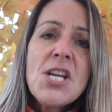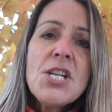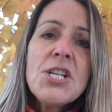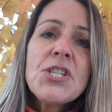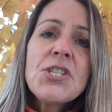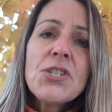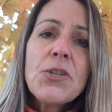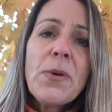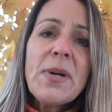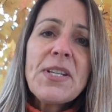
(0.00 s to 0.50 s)

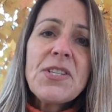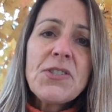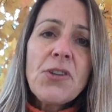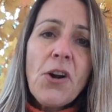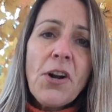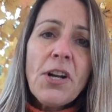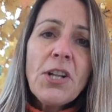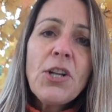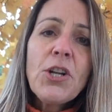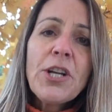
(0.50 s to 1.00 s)
So I
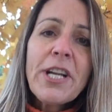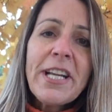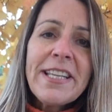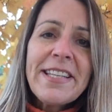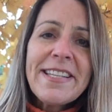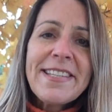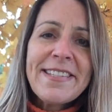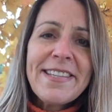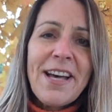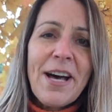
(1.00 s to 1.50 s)
started looking
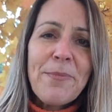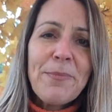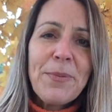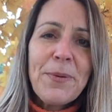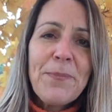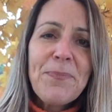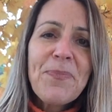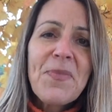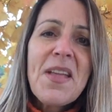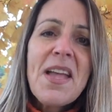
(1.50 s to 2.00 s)
this up.
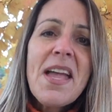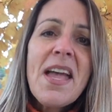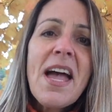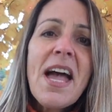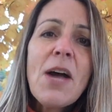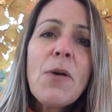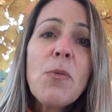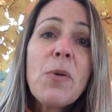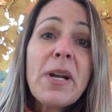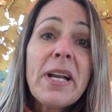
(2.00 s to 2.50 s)

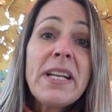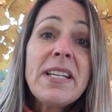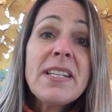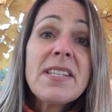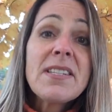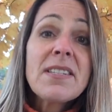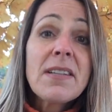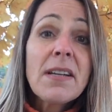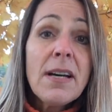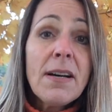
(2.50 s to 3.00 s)
And what I
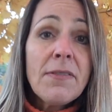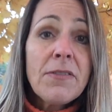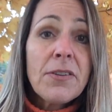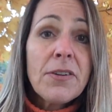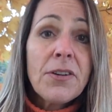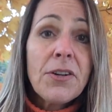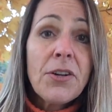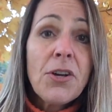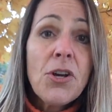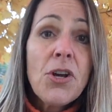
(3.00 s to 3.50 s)

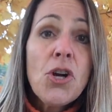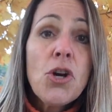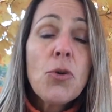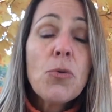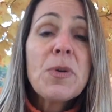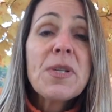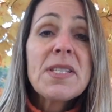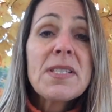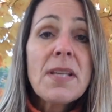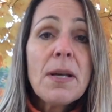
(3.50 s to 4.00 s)
discovered
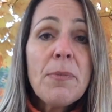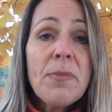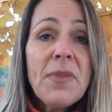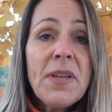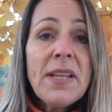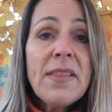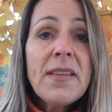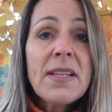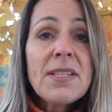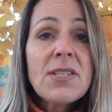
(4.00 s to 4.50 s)
was
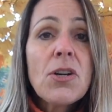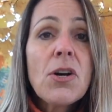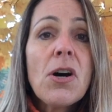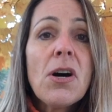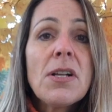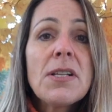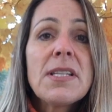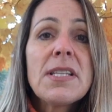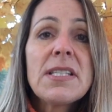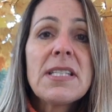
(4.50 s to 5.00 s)
something that's
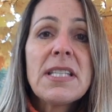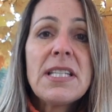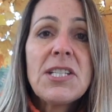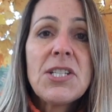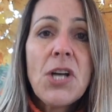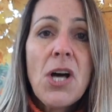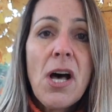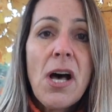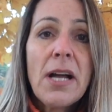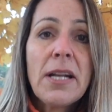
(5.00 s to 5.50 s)
called
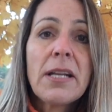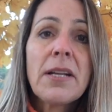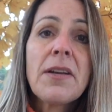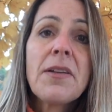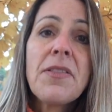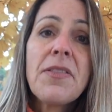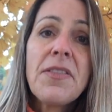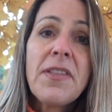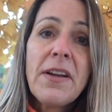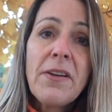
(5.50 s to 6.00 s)
syntonic
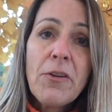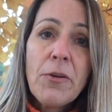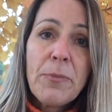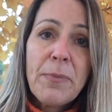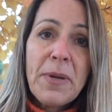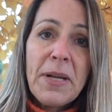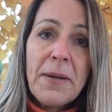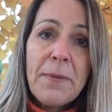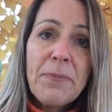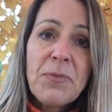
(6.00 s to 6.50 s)

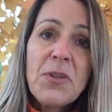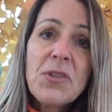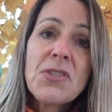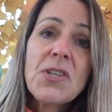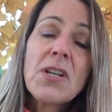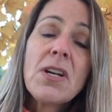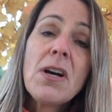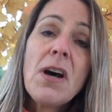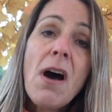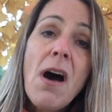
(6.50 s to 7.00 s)
therapy. There's a
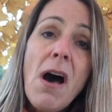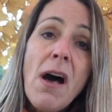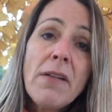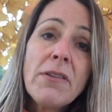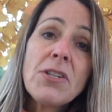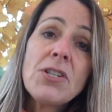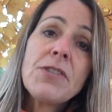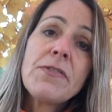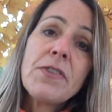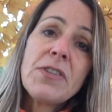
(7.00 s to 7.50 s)

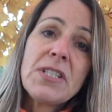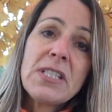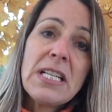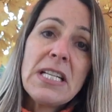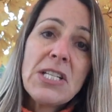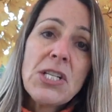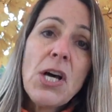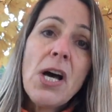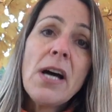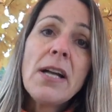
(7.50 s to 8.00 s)
college for
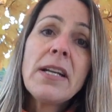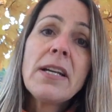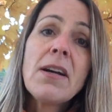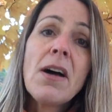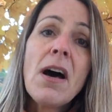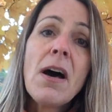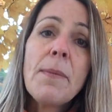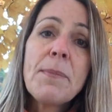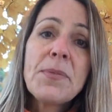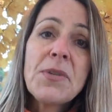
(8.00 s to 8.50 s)
syntonic
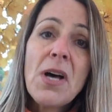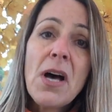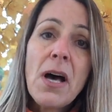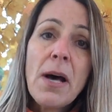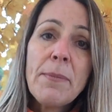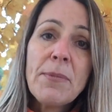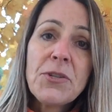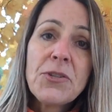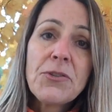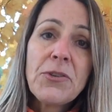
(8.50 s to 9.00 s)

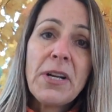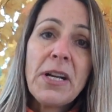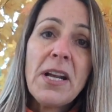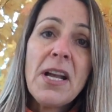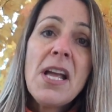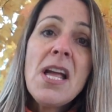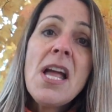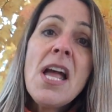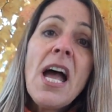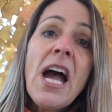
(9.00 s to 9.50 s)
optometry,
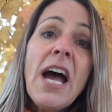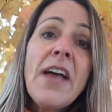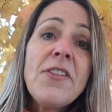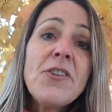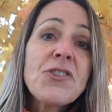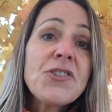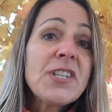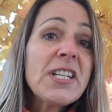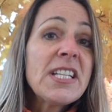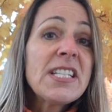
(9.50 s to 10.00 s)
and
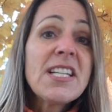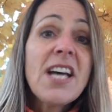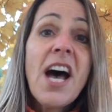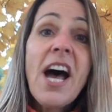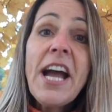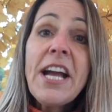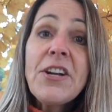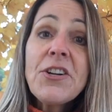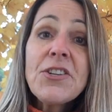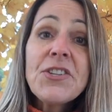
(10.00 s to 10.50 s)
there's an
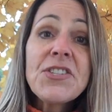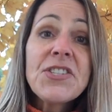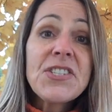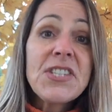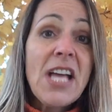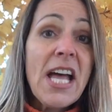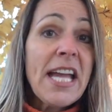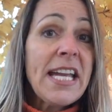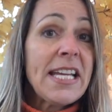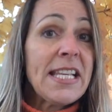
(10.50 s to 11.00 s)
entire
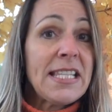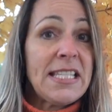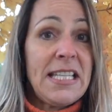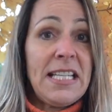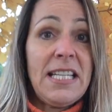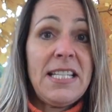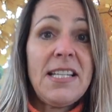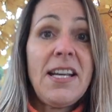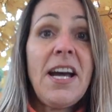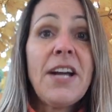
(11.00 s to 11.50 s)
science, an
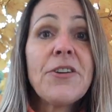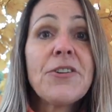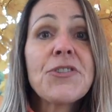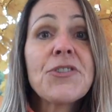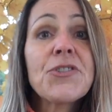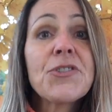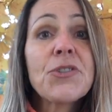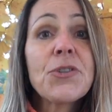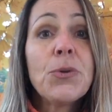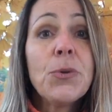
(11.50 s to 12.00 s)
entire
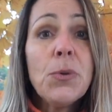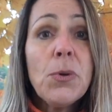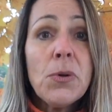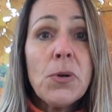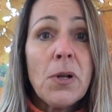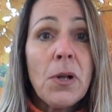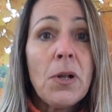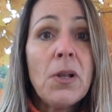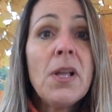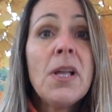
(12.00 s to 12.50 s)

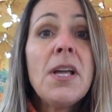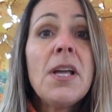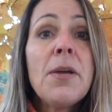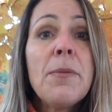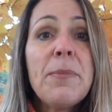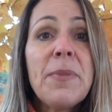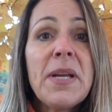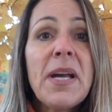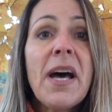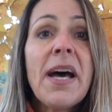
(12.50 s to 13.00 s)
school
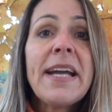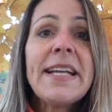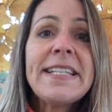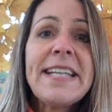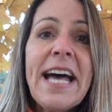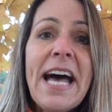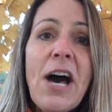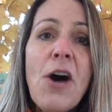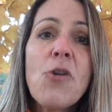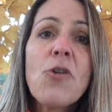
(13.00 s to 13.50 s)
behind
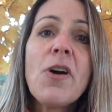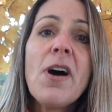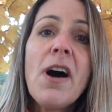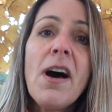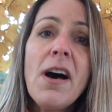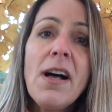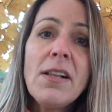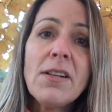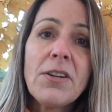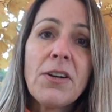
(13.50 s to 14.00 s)
how
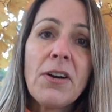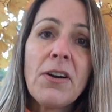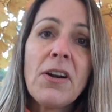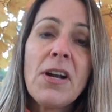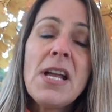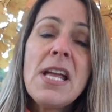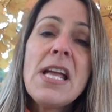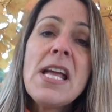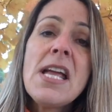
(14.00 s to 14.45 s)
color